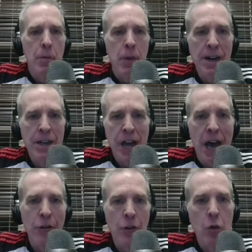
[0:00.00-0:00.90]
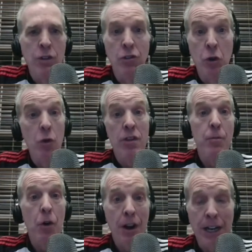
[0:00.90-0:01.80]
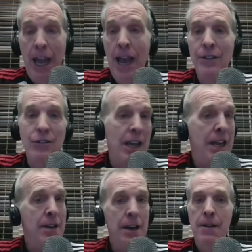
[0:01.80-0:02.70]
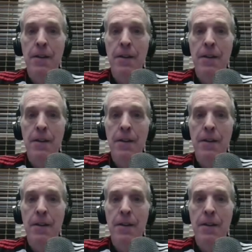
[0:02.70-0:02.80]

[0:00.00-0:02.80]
Martin Tyler was doing the broadcast, and